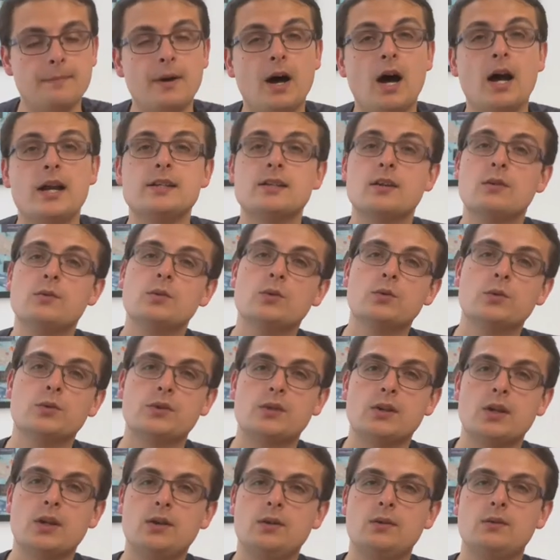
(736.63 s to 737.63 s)
I don't
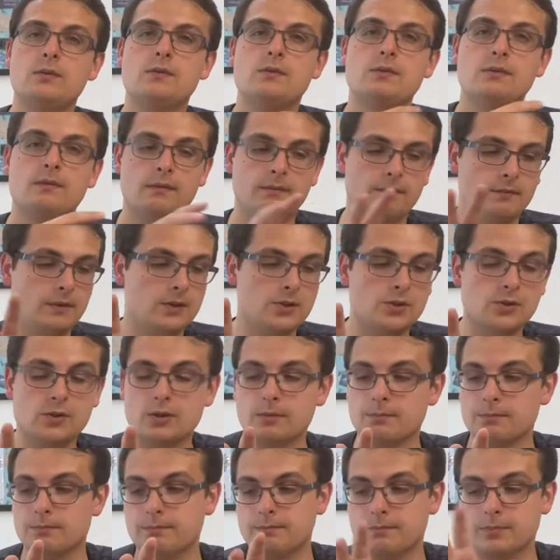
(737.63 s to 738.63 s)
also, as you
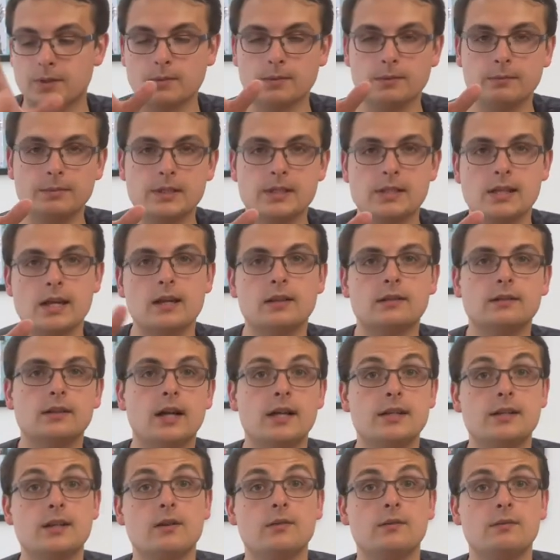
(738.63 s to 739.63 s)
can probably tell,
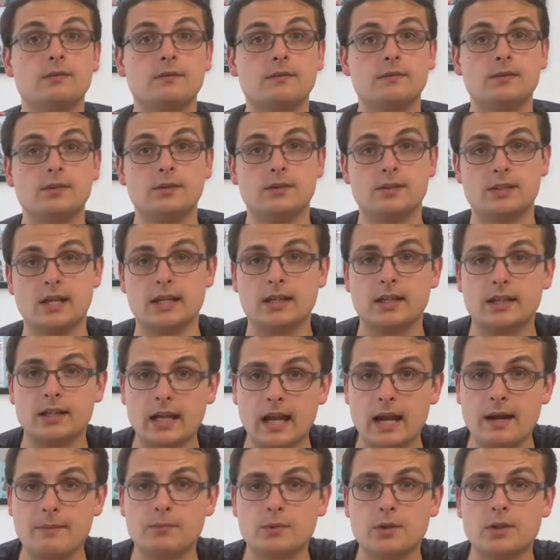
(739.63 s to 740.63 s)
I don't take a
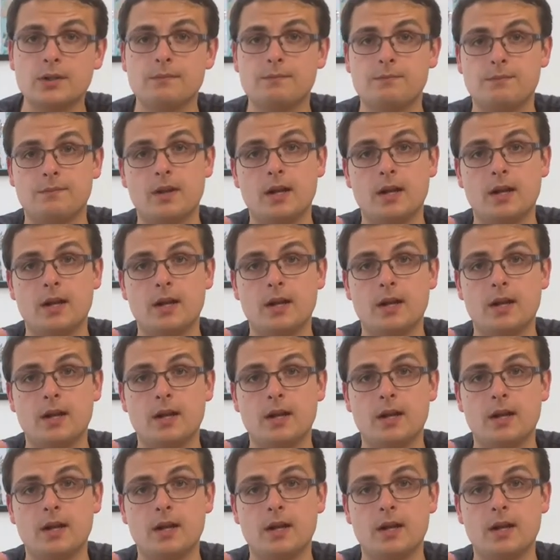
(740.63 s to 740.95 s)
camera.